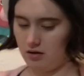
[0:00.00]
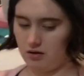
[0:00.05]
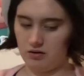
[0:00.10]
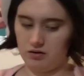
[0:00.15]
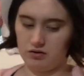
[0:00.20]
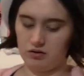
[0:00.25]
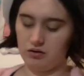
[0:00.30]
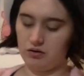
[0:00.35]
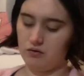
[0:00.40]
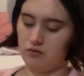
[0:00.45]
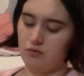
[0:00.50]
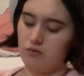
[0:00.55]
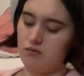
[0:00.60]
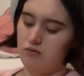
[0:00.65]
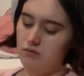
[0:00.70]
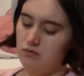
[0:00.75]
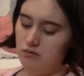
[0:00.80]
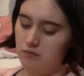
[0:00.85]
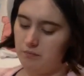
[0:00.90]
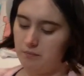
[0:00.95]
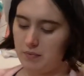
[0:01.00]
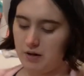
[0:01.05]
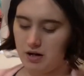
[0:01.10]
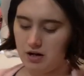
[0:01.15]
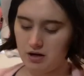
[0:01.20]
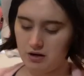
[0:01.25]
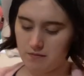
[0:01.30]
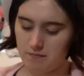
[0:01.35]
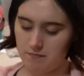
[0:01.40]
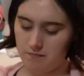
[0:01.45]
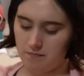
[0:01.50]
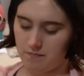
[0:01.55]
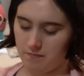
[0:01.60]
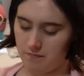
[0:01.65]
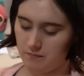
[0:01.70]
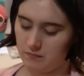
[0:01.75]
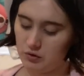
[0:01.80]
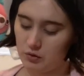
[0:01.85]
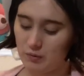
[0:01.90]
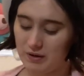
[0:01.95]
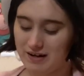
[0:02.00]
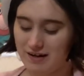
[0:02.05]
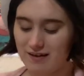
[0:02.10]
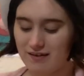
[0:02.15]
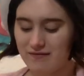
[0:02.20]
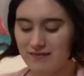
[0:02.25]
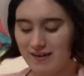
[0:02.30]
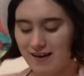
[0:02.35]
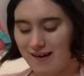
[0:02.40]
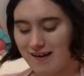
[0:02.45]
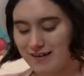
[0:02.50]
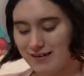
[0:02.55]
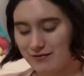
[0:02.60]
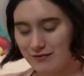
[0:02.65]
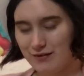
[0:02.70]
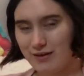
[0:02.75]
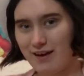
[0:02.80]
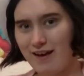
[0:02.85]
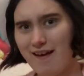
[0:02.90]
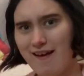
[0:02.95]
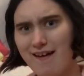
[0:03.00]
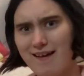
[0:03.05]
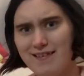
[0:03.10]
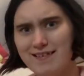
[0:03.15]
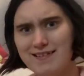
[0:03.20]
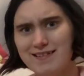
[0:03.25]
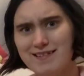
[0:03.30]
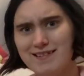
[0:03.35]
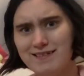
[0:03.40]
circle bottom? Do I cut off the ass for the ass?